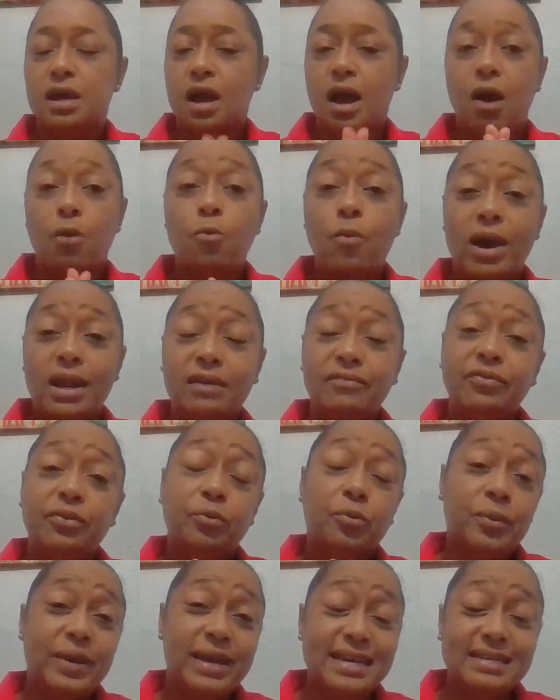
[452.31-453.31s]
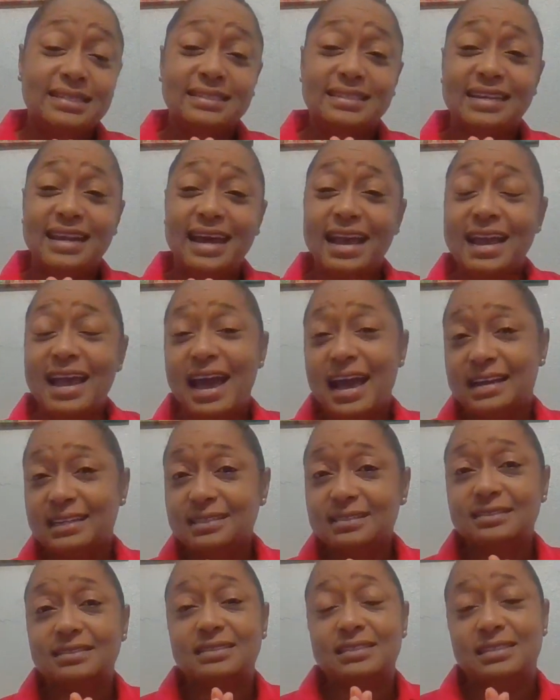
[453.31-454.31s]
And one of the ways that I
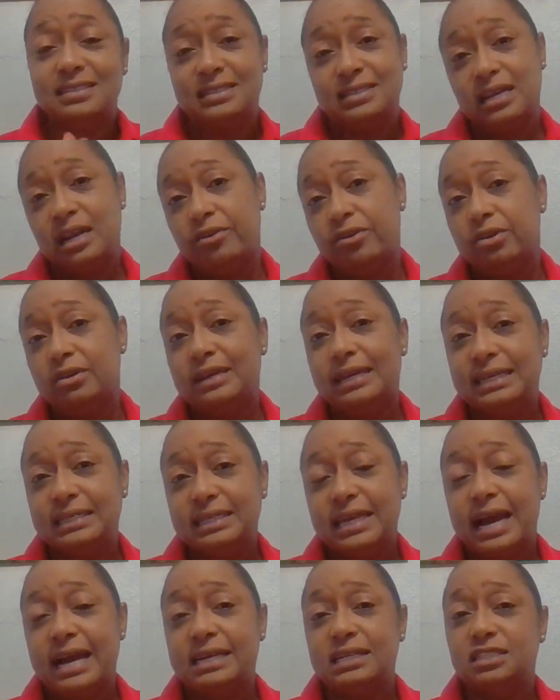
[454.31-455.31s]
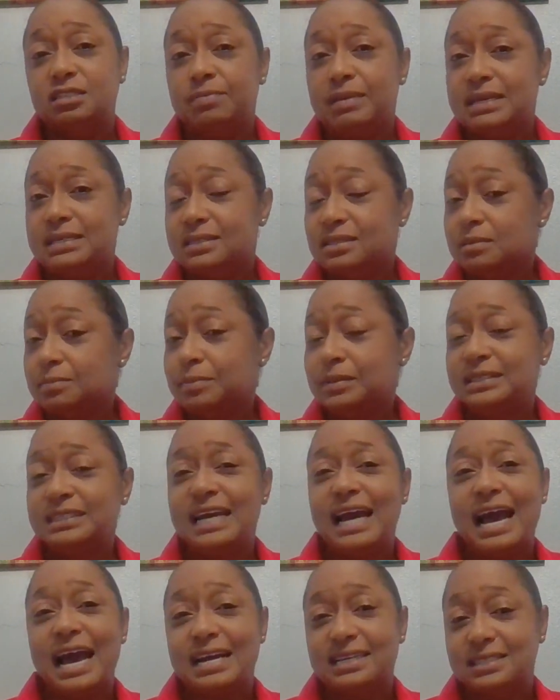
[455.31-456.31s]
handle a scenario like that is by simply
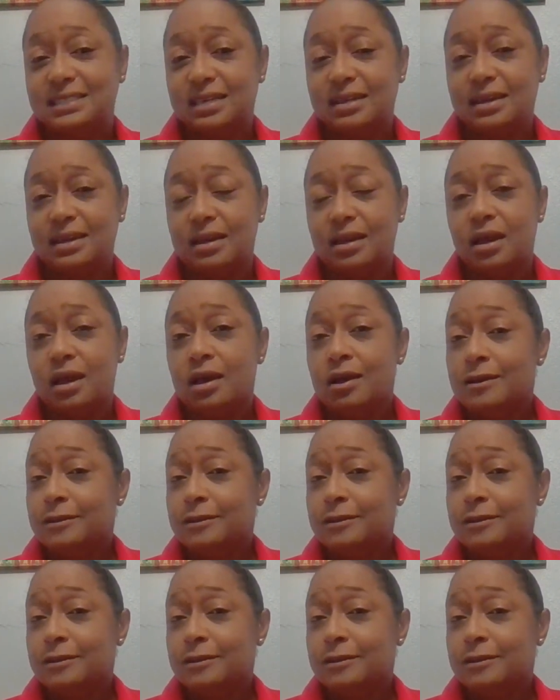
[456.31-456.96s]
asking,